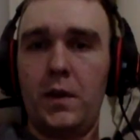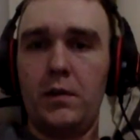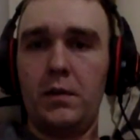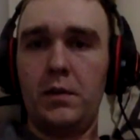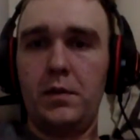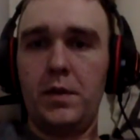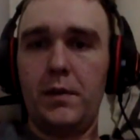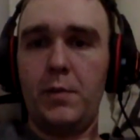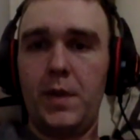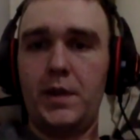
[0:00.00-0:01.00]
literally
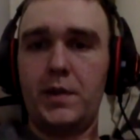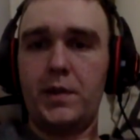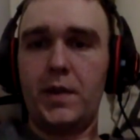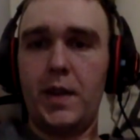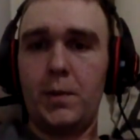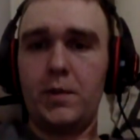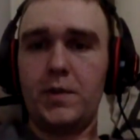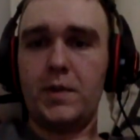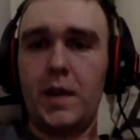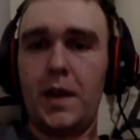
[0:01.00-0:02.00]
everybody's the same, which is
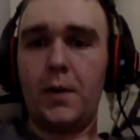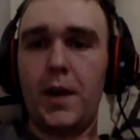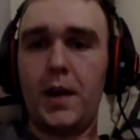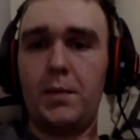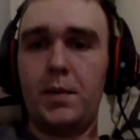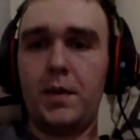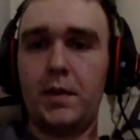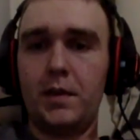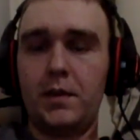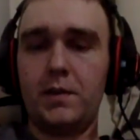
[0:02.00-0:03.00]
not right
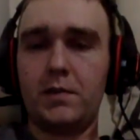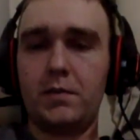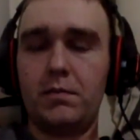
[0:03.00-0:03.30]
because,